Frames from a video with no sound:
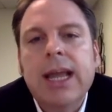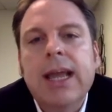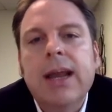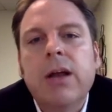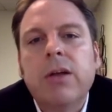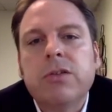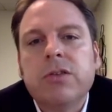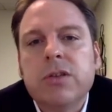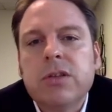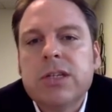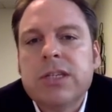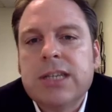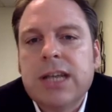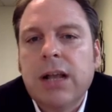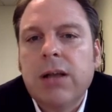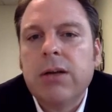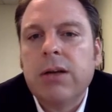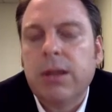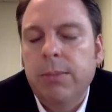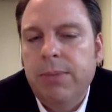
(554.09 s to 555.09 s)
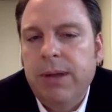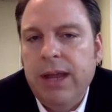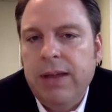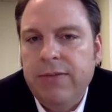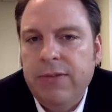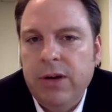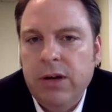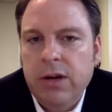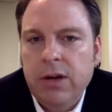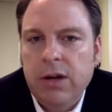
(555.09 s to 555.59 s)
And also the seller can
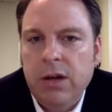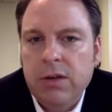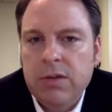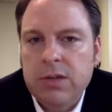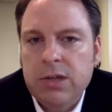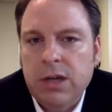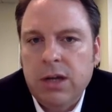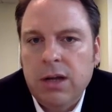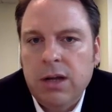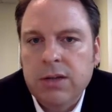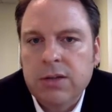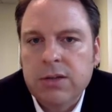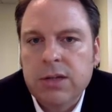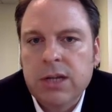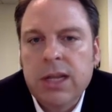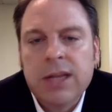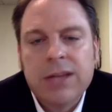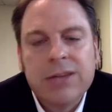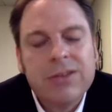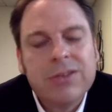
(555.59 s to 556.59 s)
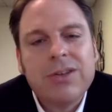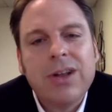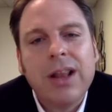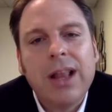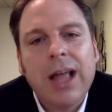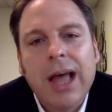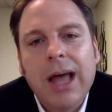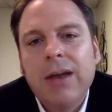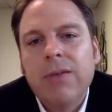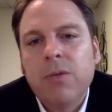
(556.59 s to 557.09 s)
pay for your closing costs. So there's a
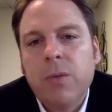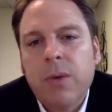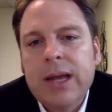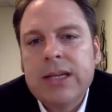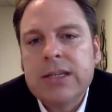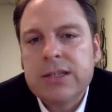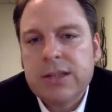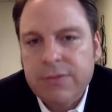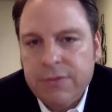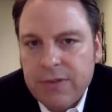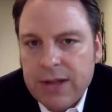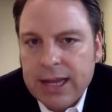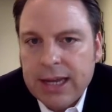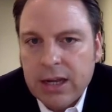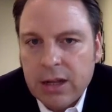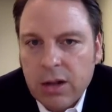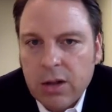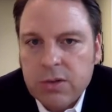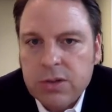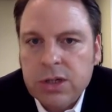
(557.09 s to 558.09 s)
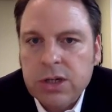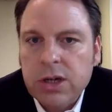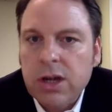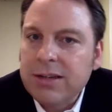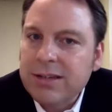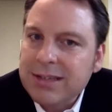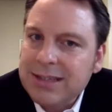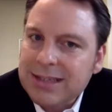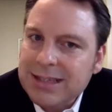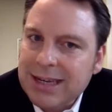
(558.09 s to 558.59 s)
lot of ways to find closing costs.